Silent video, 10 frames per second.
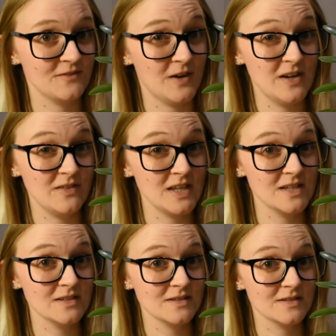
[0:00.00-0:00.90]
5
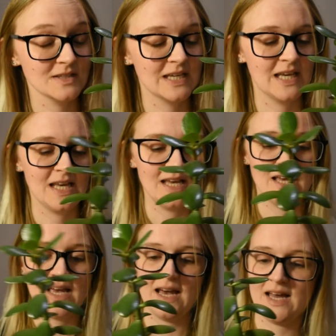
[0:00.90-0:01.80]
years,
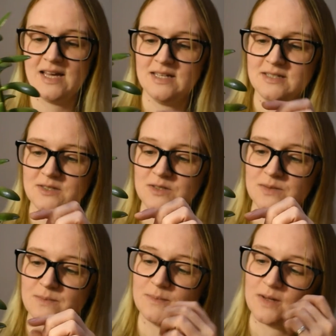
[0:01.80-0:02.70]
and
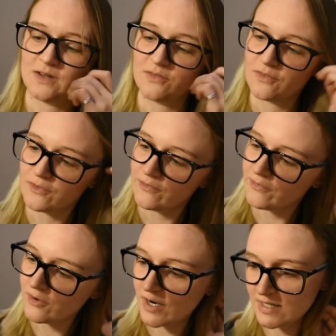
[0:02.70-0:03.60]
my
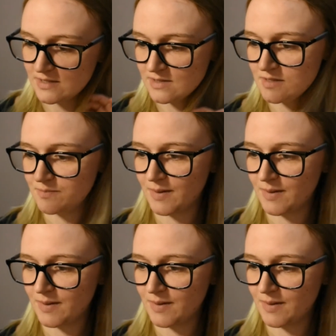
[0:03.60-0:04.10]
friend